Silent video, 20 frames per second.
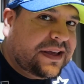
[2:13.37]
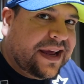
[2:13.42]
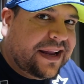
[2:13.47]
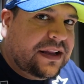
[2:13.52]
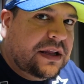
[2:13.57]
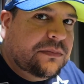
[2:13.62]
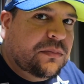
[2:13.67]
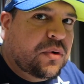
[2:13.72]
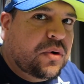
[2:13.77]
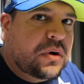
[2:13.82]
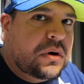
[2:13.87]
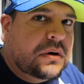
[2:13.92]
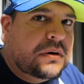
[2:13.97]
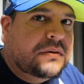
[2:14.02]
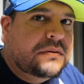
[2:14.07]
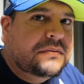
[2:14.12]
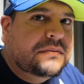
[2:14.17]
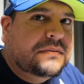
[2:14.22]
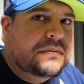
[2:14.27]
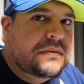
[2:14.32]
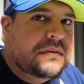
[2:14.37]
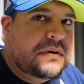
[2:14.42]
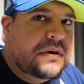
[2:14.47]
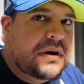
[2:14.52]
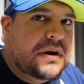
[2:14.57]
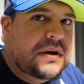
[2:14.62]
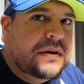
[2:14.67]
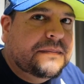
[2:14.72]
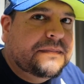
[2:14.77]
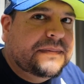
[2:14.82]
Kellen Moore, all
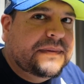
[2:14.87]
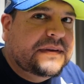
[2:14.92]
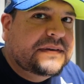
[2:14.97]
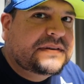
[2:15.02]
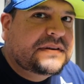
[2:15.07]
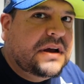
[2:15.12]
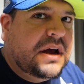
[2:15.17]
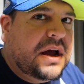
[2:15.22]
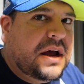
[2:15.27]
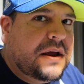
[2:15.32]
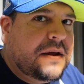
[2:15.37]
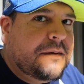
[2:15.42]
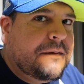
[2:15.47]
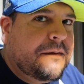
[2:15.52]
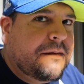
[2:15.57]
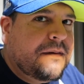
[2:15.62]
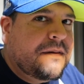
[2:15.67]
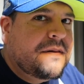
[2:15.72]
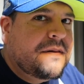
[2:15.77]
right? This guy,